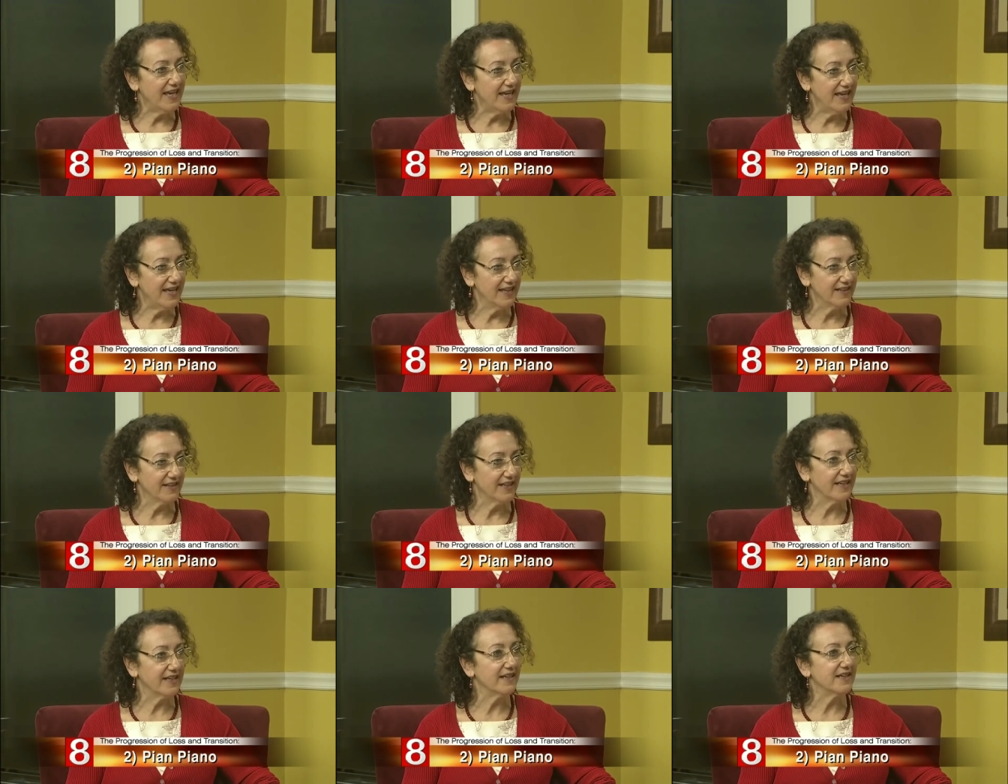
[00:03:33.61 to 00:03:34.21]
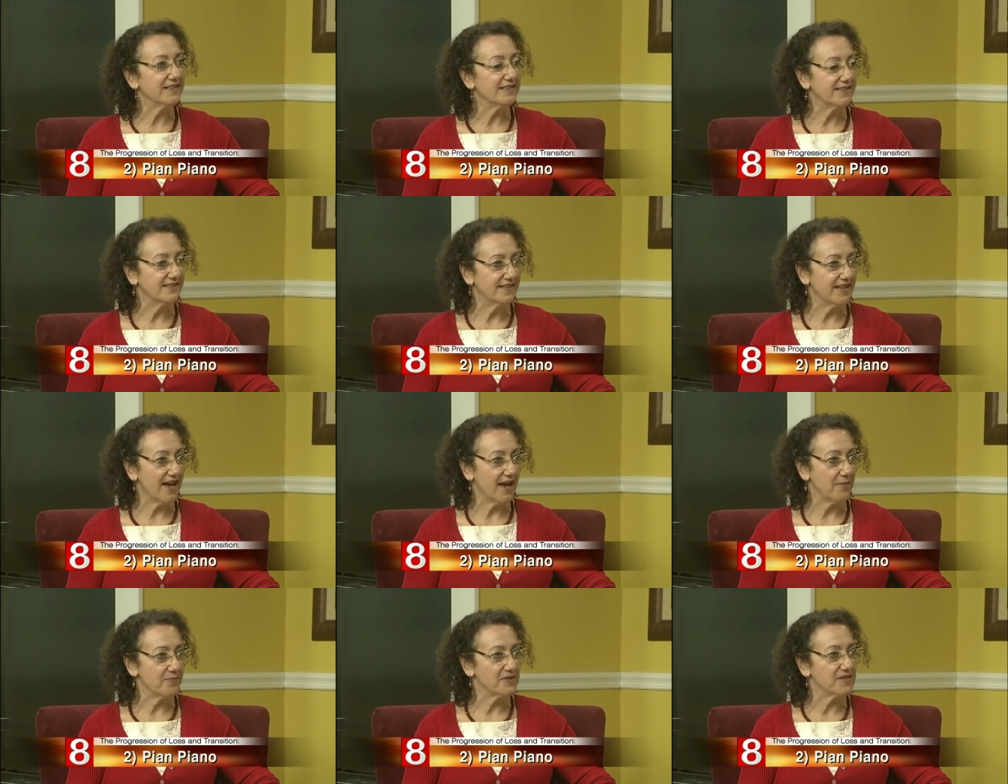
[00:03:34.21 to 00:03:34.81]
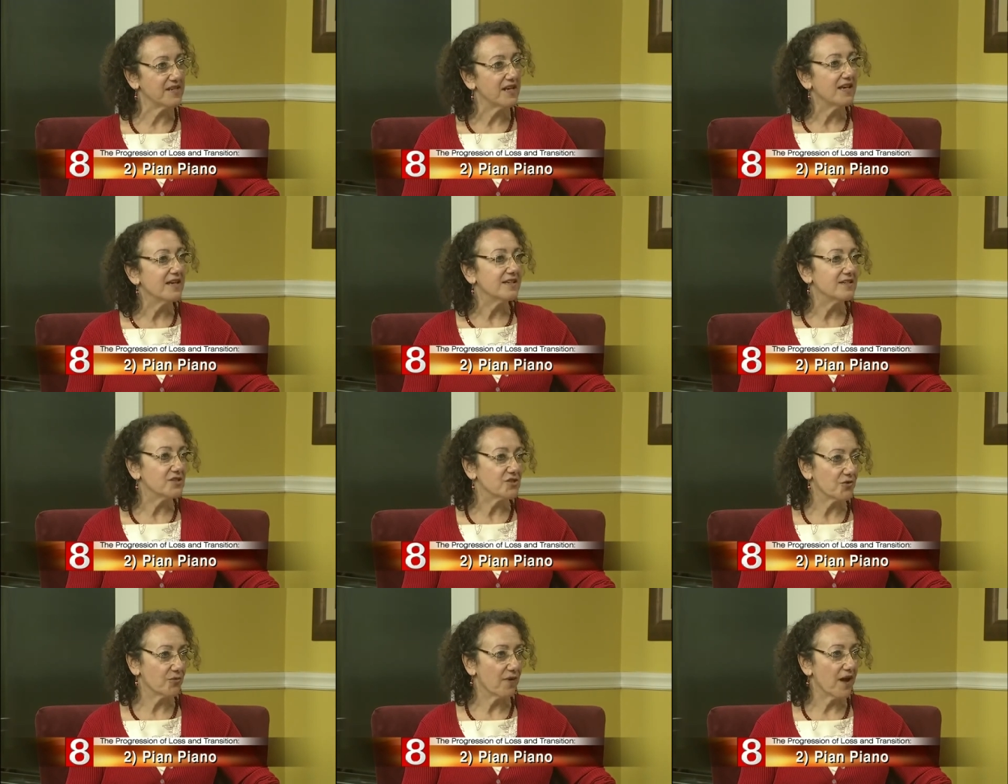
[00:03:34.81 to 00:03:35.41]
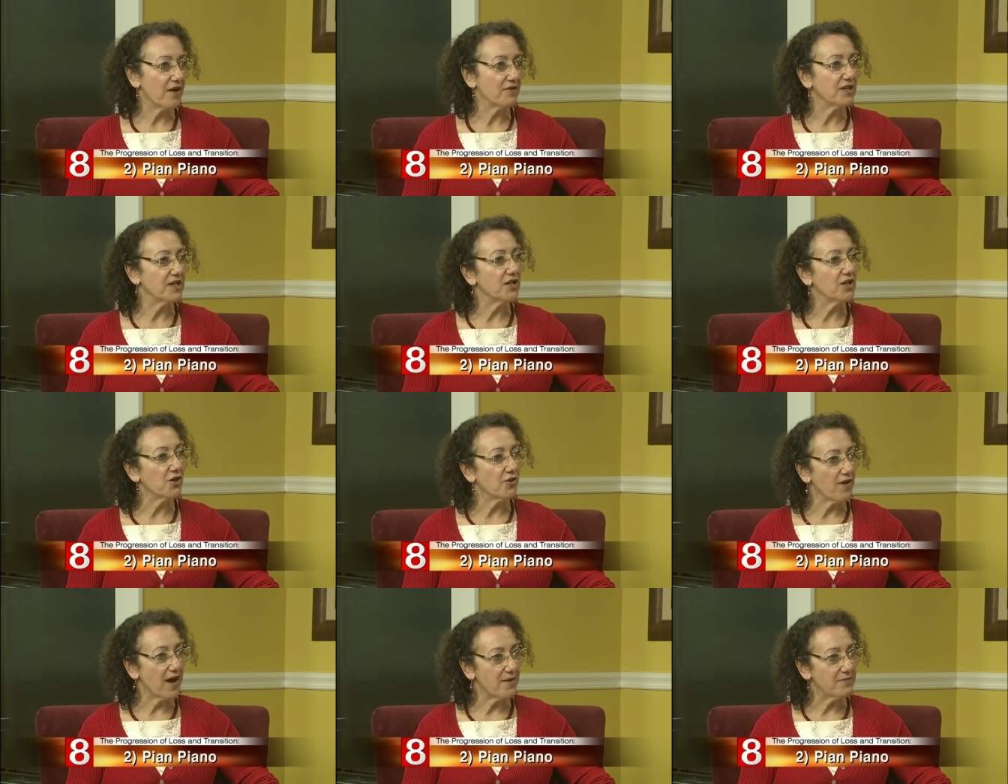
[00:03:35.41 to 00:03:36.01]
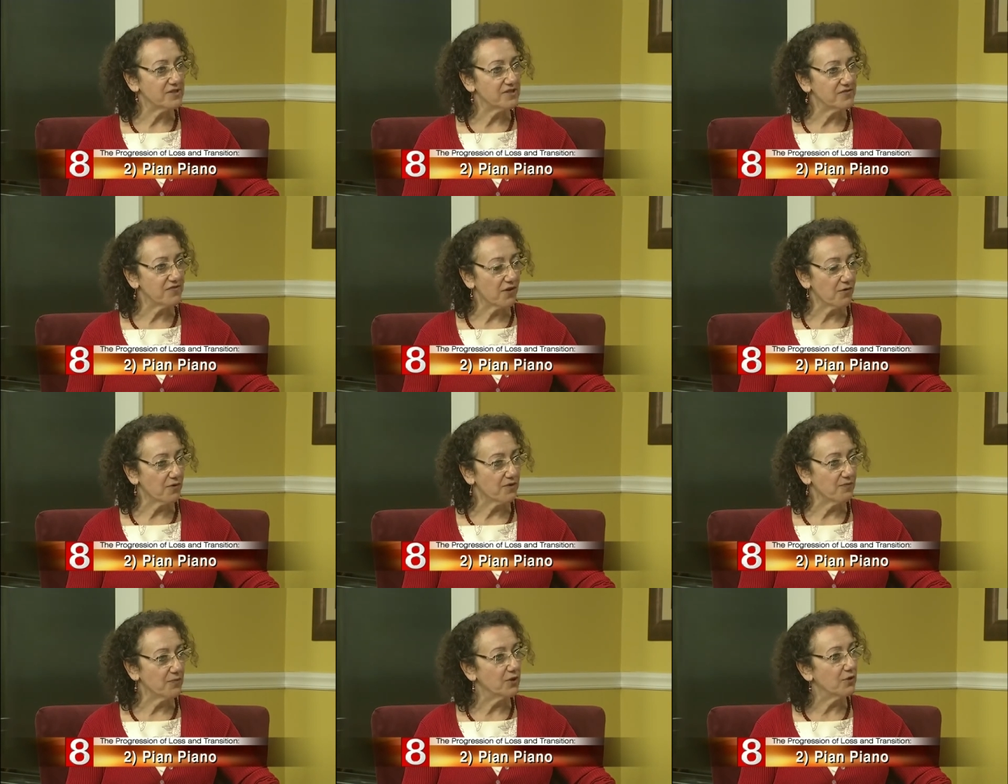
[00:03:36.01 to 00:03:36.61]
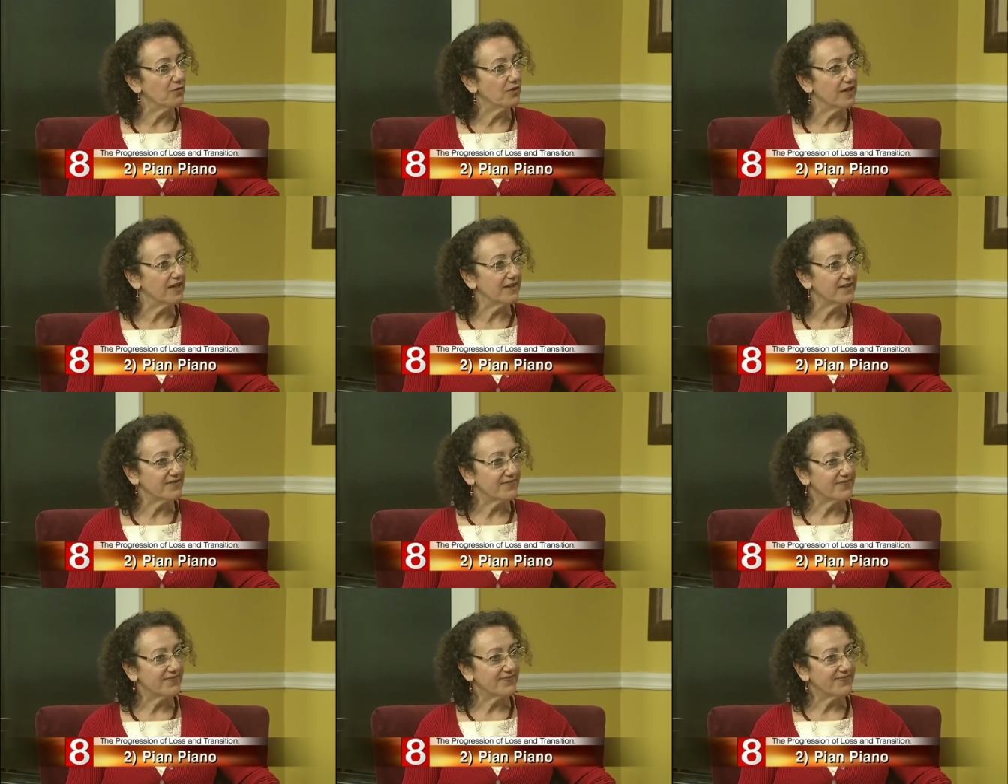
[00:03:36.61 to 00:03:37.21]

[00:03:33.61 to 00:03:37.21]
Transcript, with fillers: healing steps surrounding your atmosphere with beauty. It